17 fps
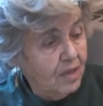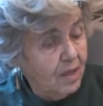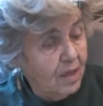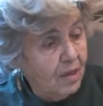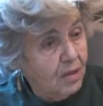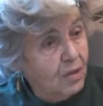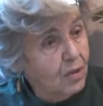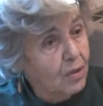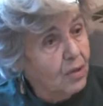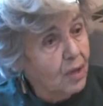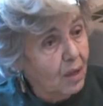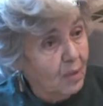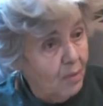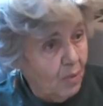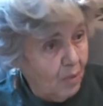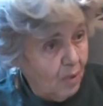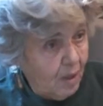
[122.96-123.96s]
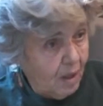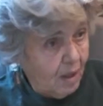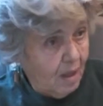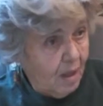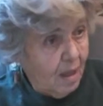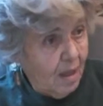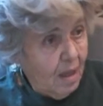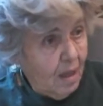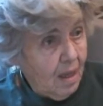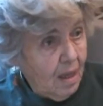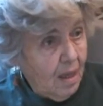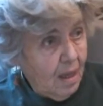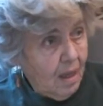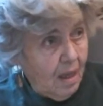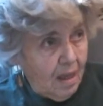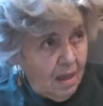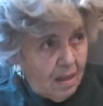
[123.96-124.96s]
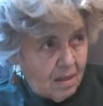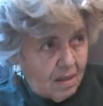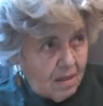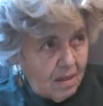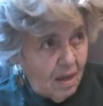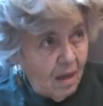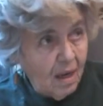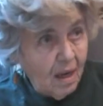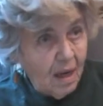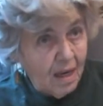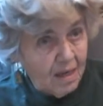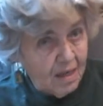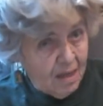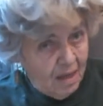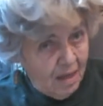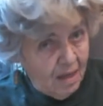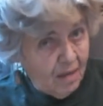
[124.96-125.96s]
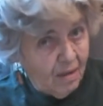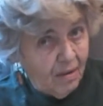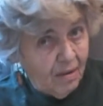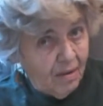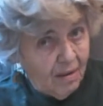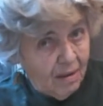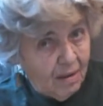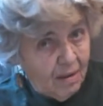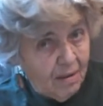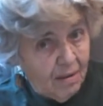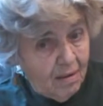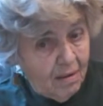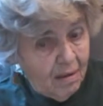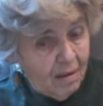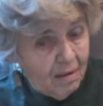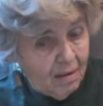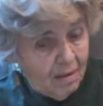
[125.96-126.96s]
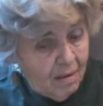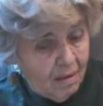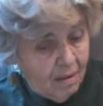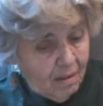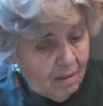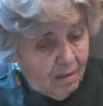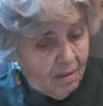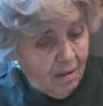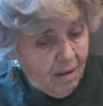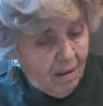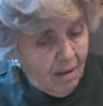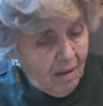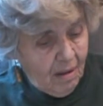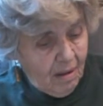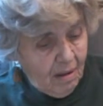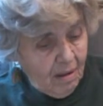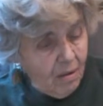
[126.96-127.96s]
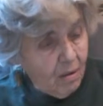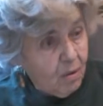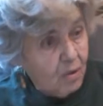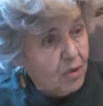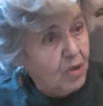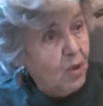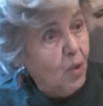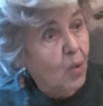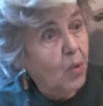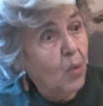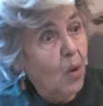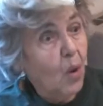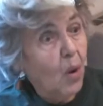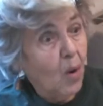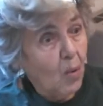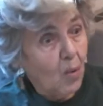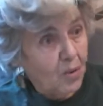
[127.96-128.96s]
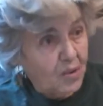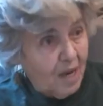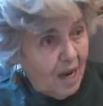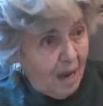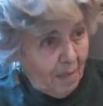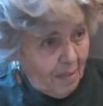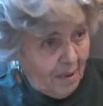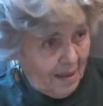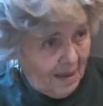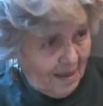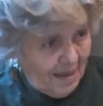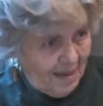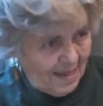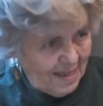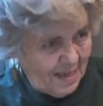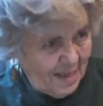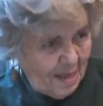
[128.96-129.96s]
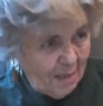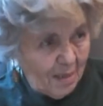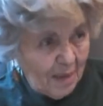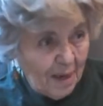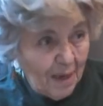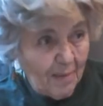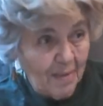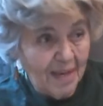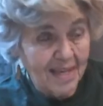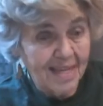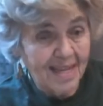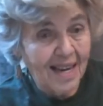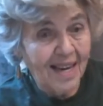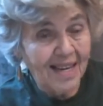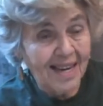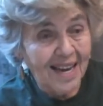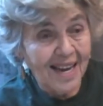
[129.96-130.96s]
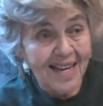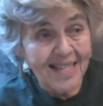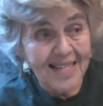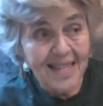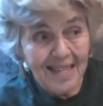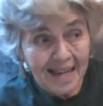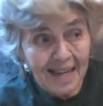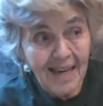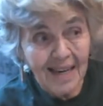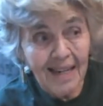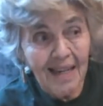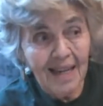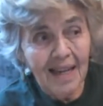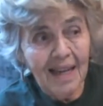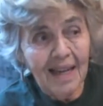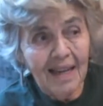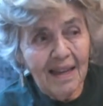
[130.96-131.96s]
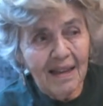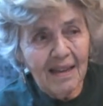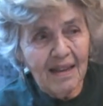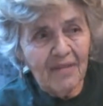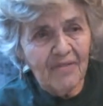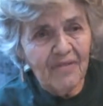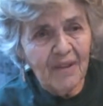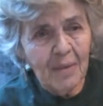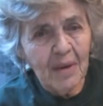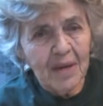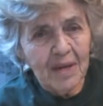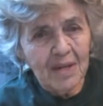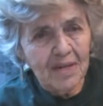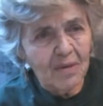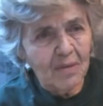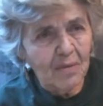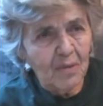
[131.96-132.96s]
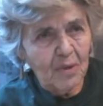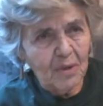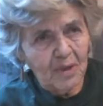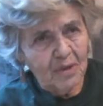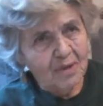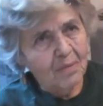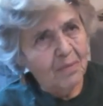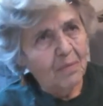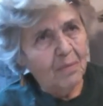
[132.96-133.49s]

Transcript: at a turning point. And it's not accidental that Stonewall was happening at the same time. It is not accidental that feminism was,